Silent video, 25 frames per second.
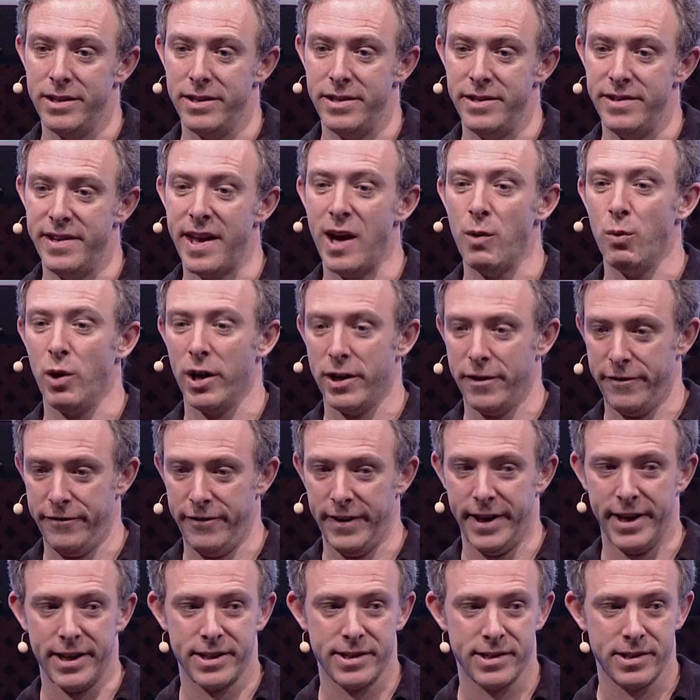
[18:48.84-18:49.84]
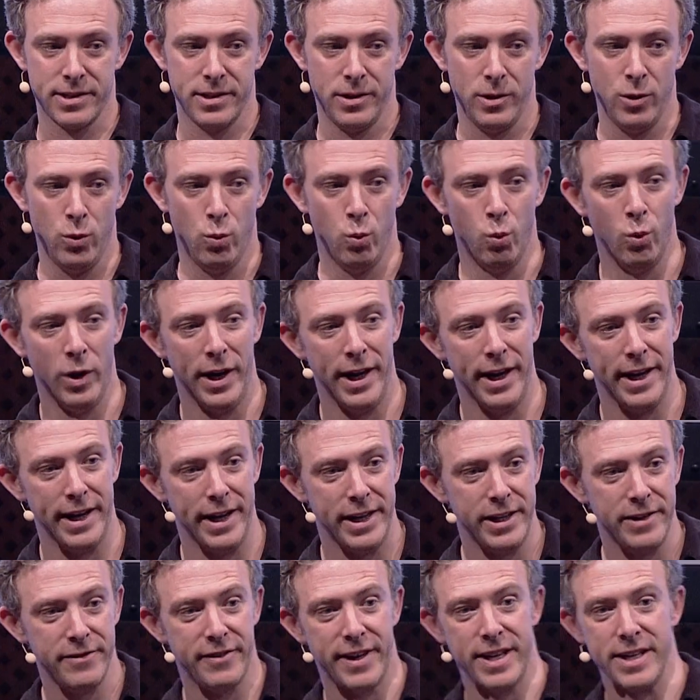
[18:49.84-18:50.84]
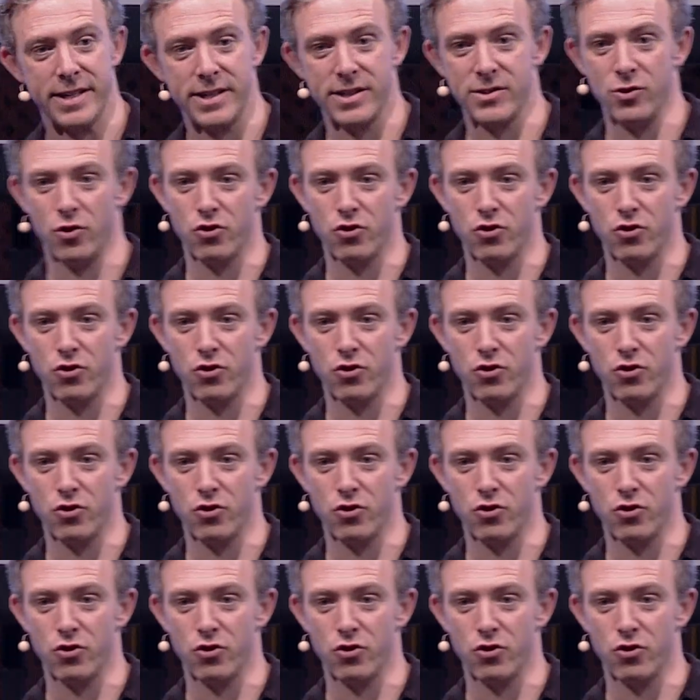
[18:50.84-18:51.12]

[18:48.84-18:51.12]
network effects, where innovators and